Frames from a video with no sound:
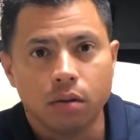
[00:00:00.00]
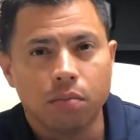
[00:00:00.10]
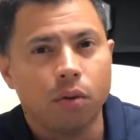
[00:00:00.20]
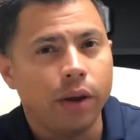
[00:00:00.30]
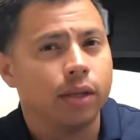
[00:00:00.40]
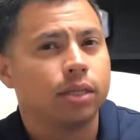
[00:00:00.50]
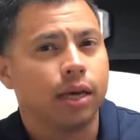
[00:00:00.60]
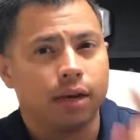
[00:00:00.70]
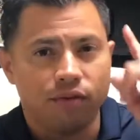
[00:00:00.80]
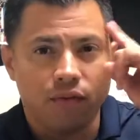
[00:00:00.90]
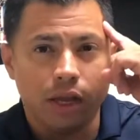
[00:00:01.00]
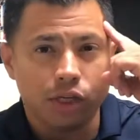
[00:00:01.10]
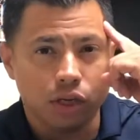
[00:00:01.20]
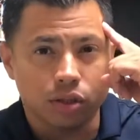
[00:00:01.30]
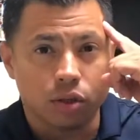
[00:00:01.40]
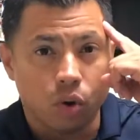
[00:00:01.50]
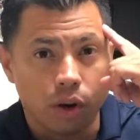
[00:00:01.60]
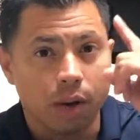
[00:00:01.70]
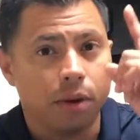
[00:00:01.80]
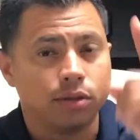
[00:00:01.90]
But wait a second, inflation is
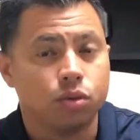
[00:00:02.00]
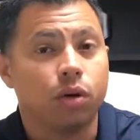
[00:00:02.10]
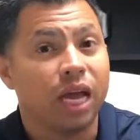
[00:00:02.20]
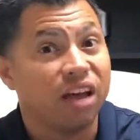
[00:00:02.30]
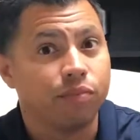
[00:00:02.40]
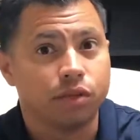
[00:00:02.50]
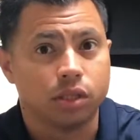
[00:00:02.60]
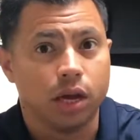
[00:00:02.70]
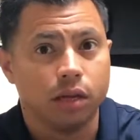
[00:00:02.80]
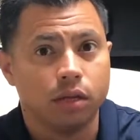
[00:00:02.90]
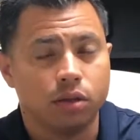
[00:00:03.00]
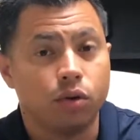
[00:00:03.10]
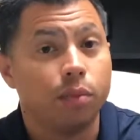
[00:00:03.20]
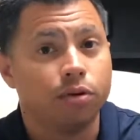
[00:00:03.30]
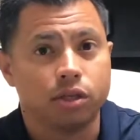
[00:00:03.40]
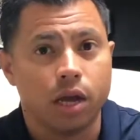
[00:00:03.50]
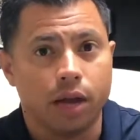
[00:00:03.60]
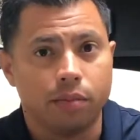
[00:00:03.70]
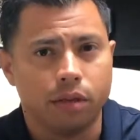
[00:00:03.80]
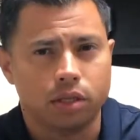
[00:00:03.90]
going about 2.5%, 3%,
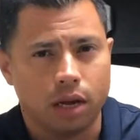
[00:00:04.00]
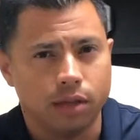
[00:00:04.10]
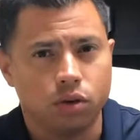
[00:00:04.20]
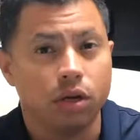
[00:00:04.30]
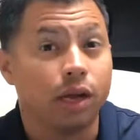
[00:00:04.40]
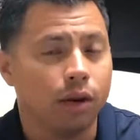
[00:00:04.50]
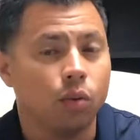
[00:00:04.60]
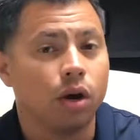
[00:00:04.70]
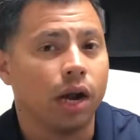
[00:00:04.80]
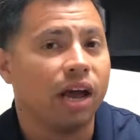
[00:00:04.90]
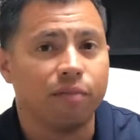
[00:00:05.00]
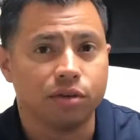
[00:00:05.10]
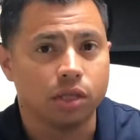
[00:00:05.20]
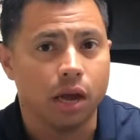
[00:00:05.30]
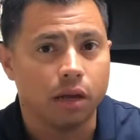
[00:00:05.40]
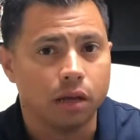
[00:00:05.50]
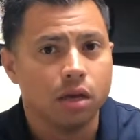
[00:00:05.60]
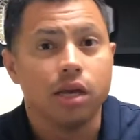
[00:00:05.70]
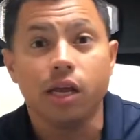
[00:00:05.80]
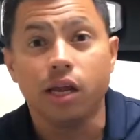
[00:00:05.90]
but this client's only getting 1.5%.
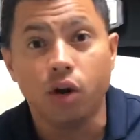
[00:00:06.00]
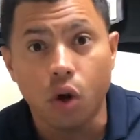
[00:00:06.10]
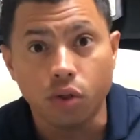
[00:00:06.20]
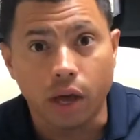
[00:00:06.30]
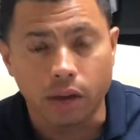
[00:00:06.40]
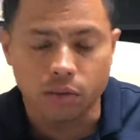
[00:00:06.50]
He didn't know that.